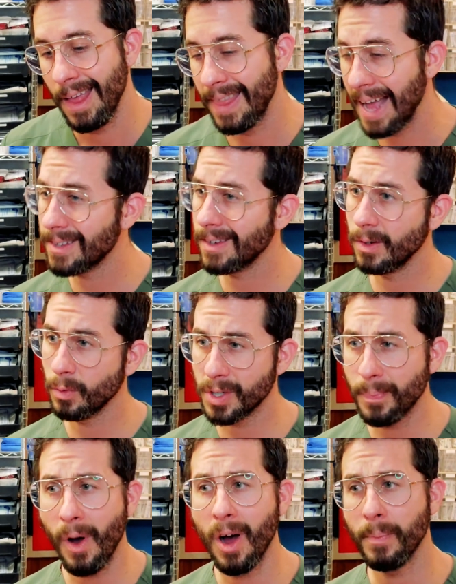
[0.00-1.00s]
that's gonna
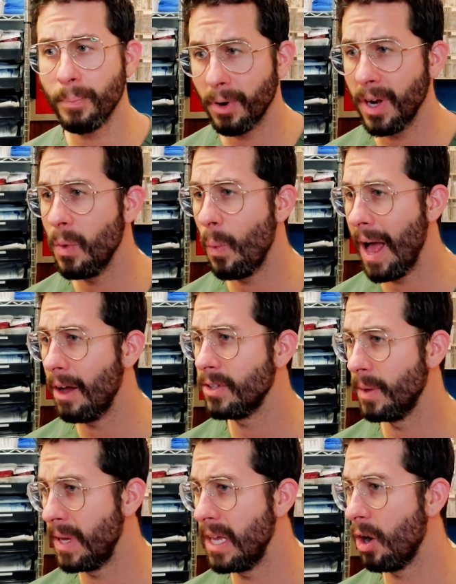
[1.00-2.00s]
respond pretty well to
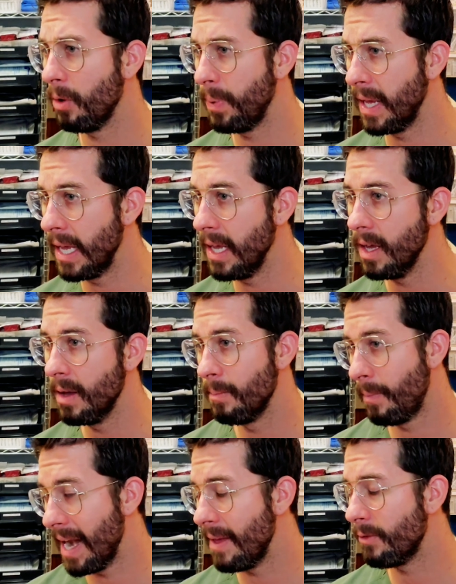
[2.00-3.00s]
PRP,
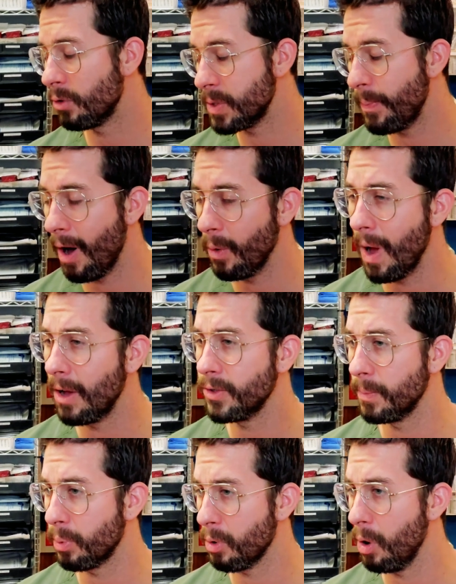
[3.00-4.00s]
might even respond well
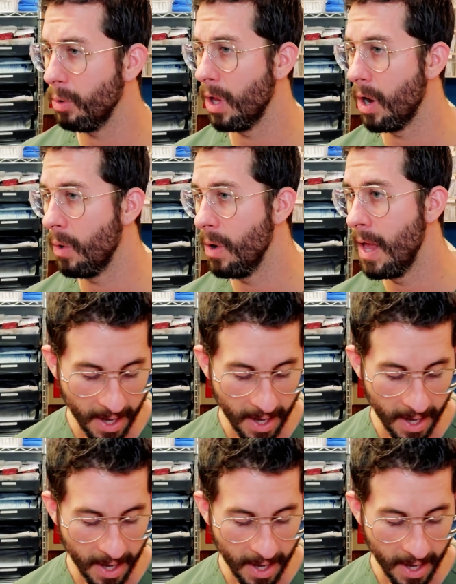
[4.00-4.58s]
to Prolo.